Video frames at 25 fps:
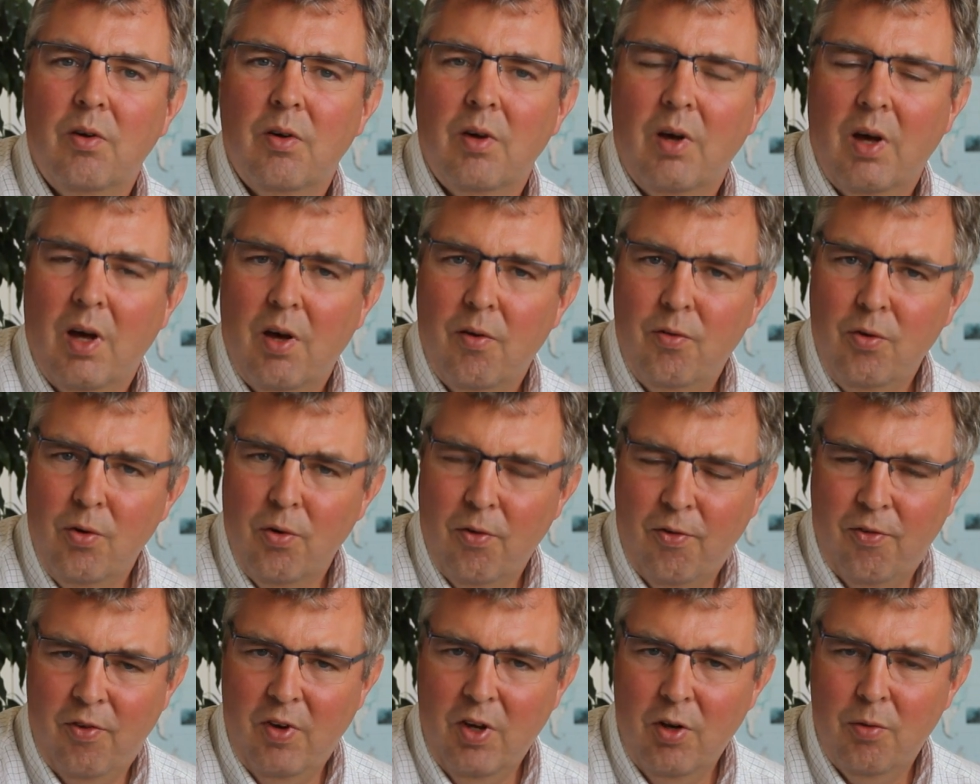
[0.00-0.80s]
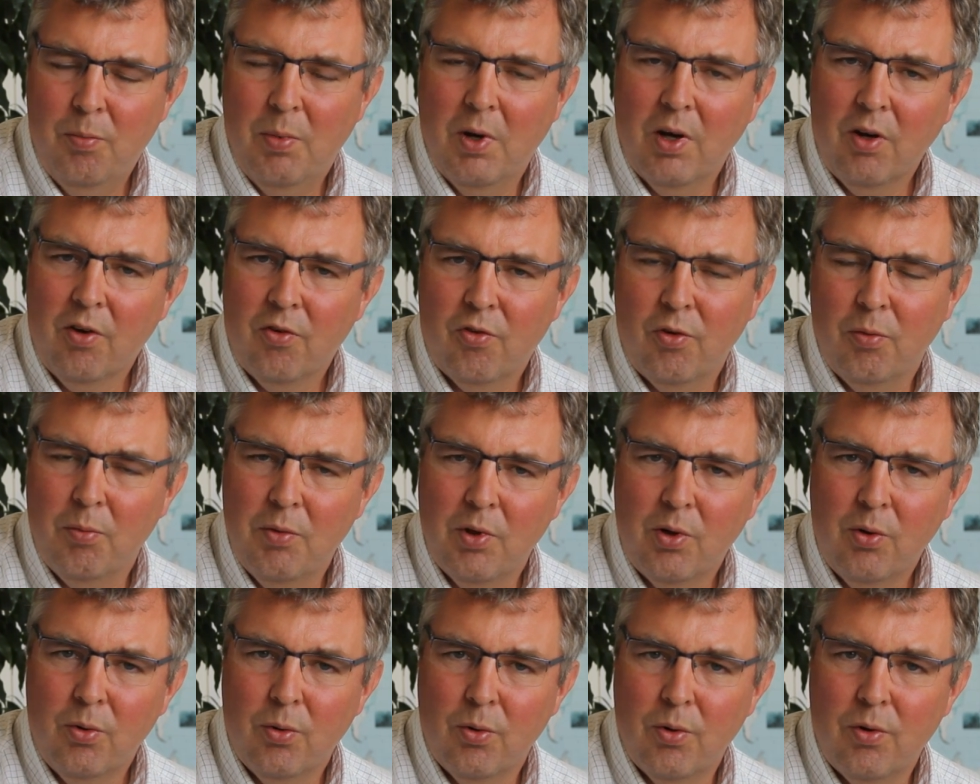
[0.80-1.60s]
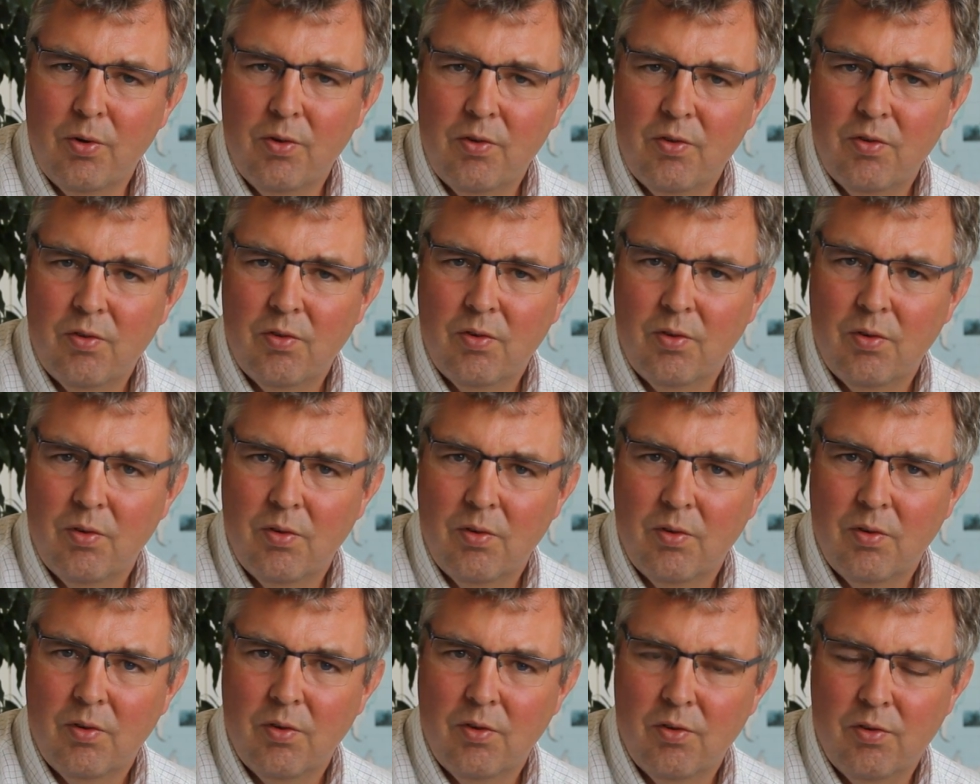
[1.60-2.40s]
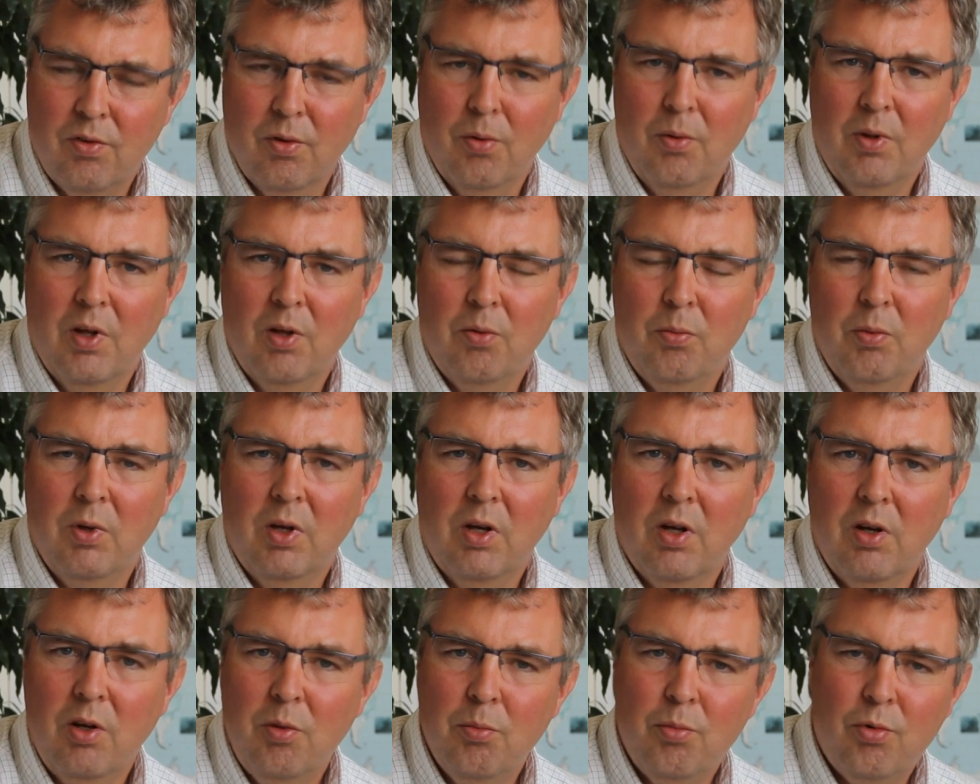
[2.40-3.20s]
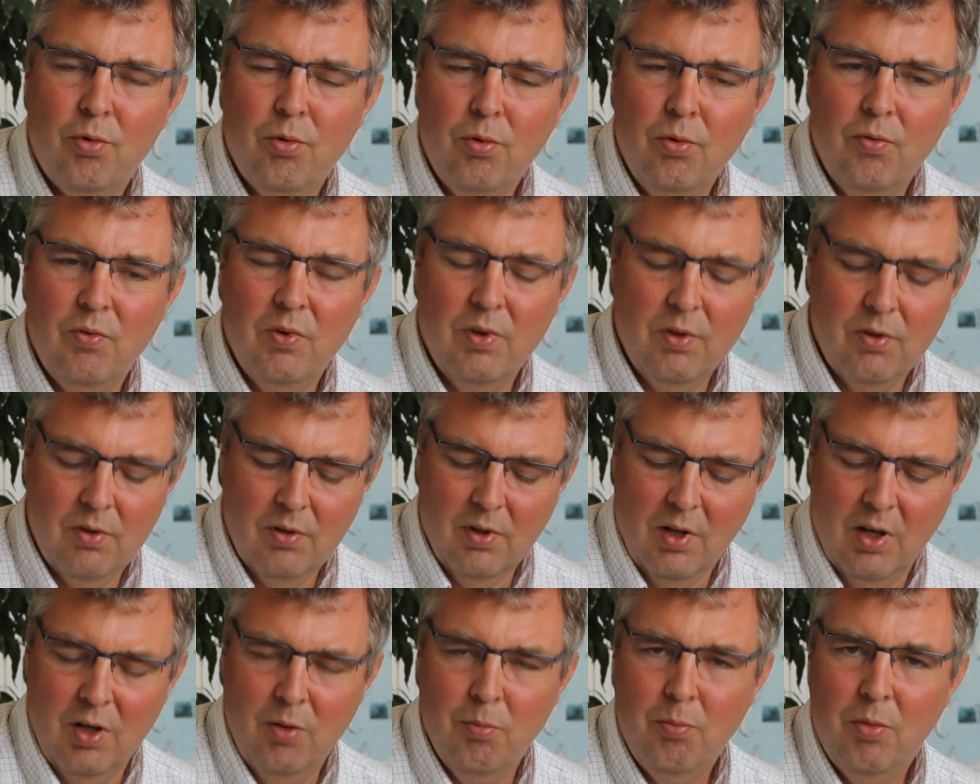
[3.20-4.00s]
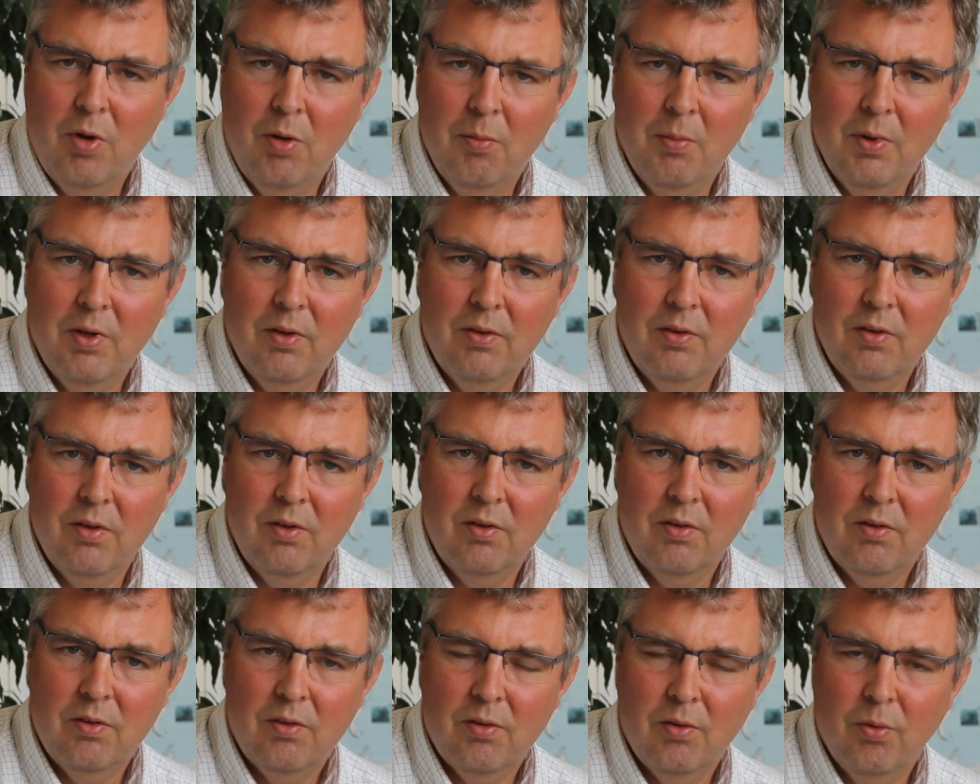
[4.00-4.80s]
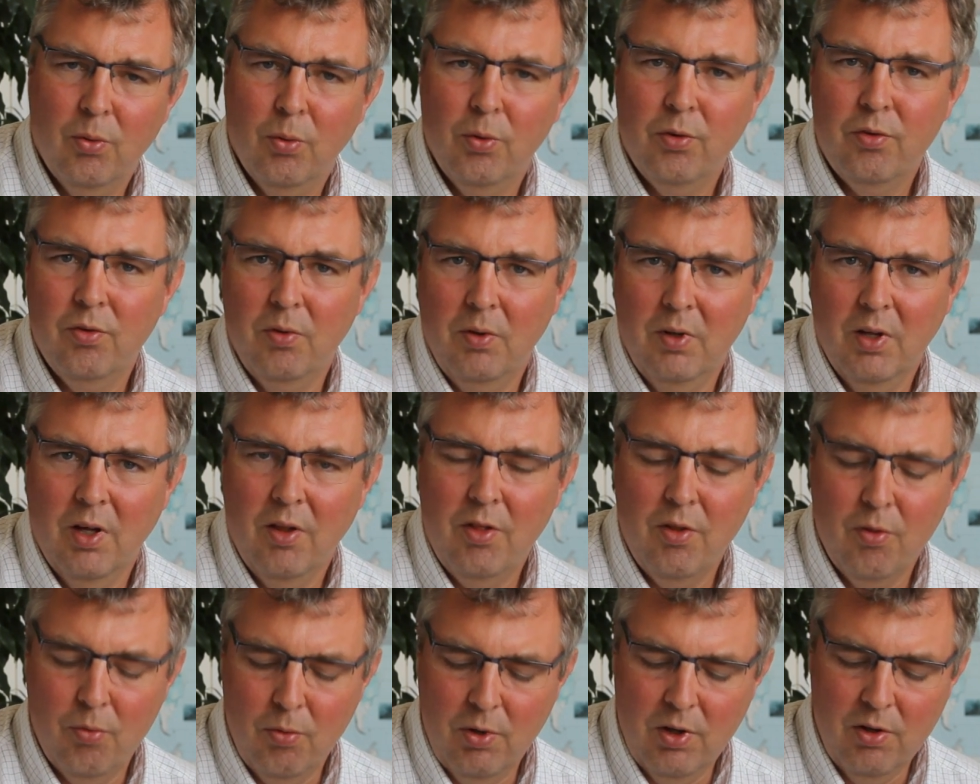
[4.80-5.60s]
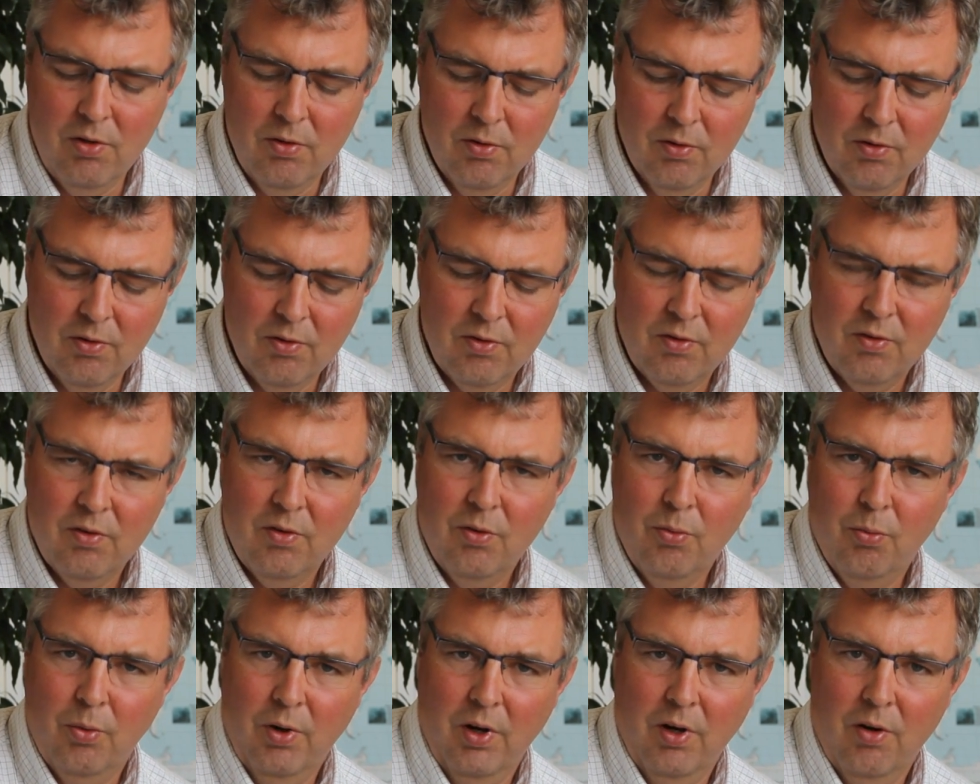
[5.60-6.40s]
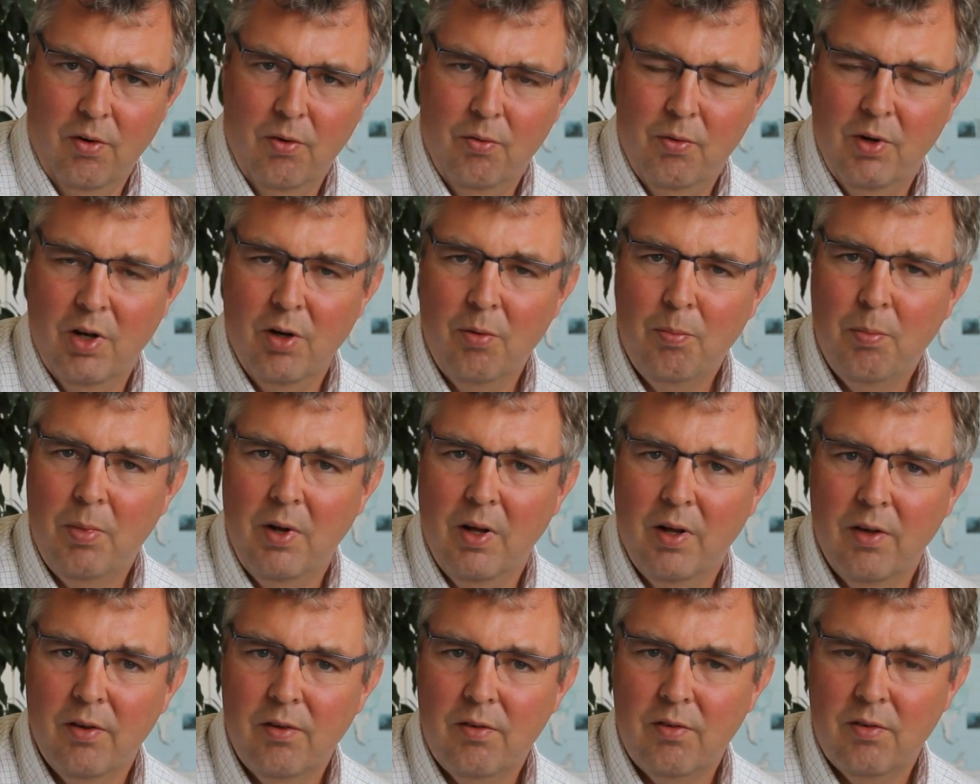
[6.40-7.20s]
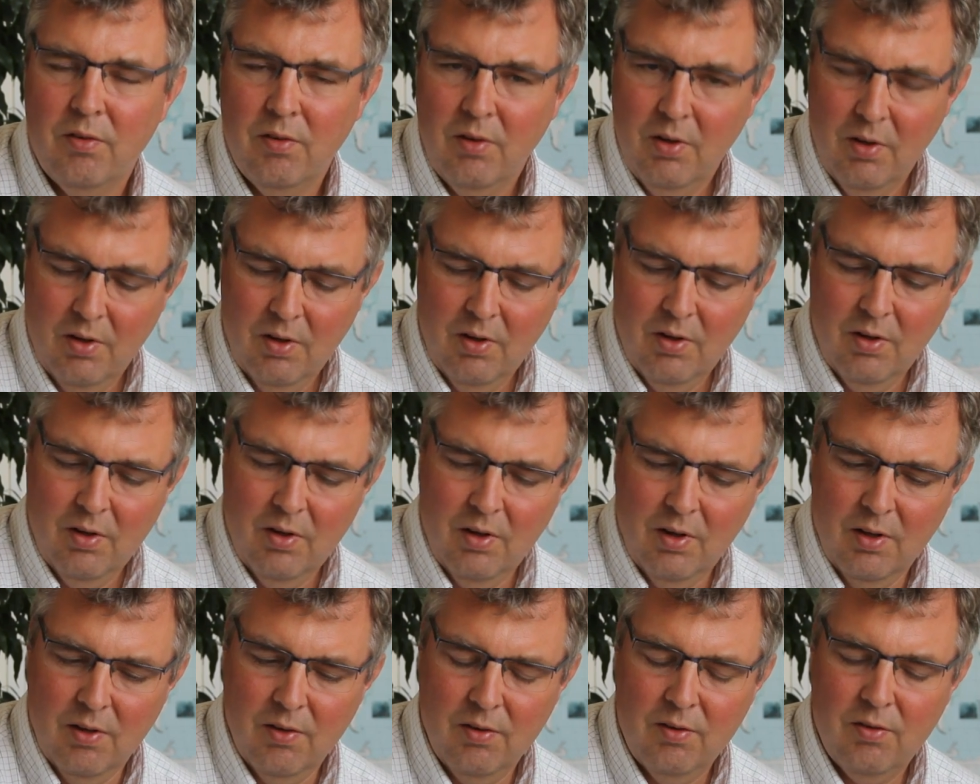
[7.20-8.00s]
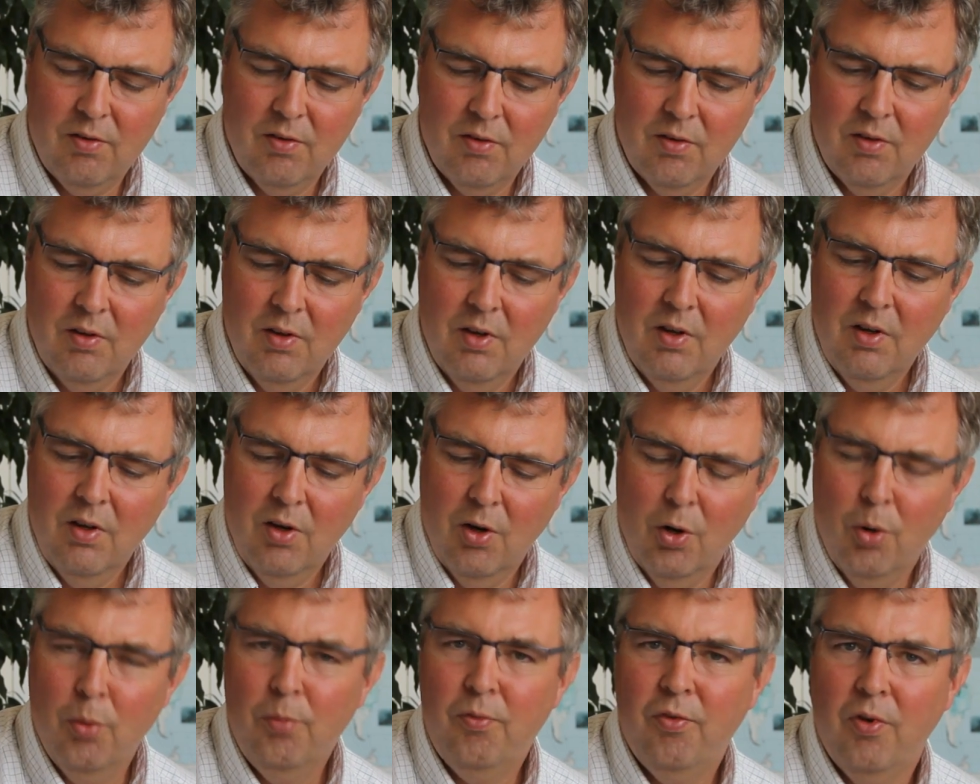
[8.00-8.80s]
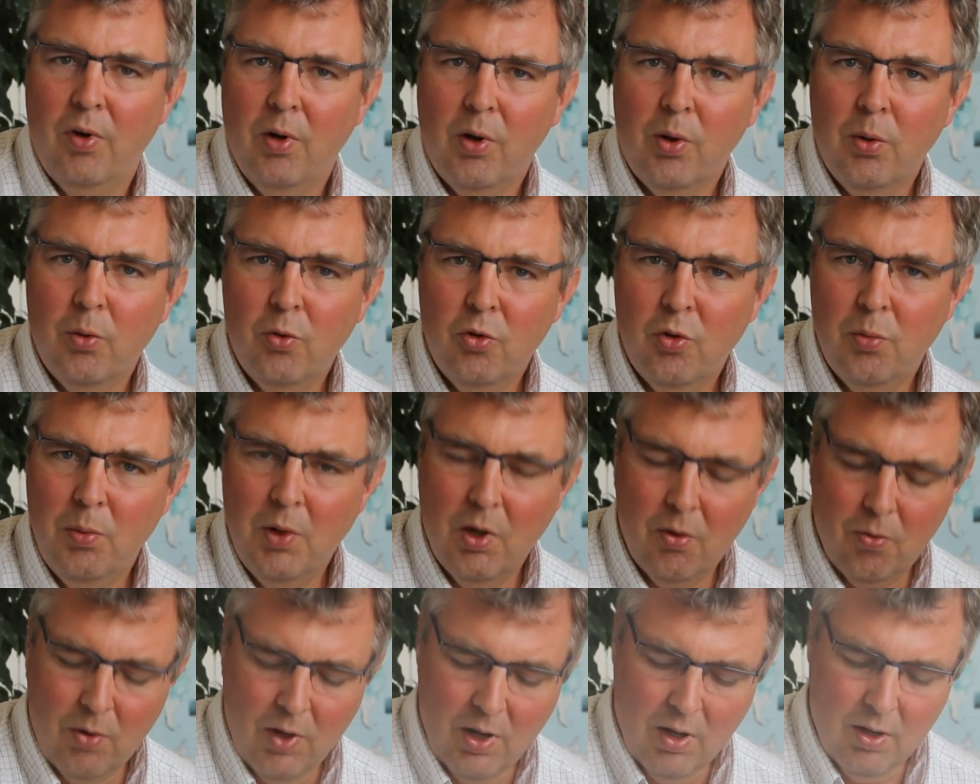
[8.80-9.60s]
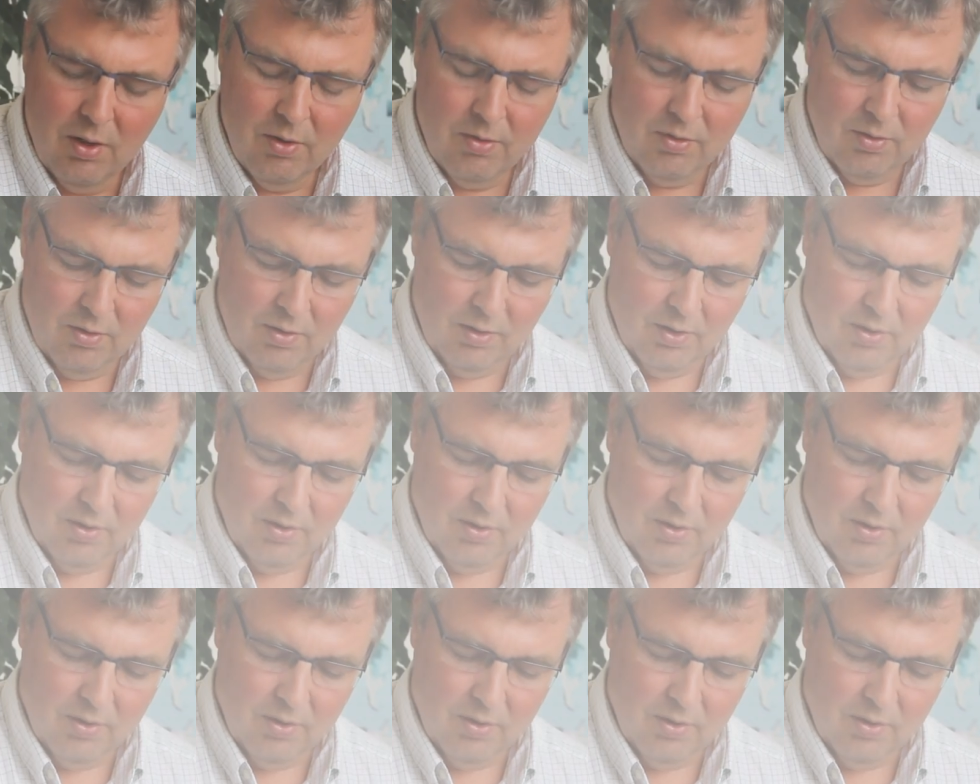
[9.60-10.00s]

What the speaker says: have your feedback from the course so that we can improve it and implement it also in other regions where RED+ is hopefully going to be a reality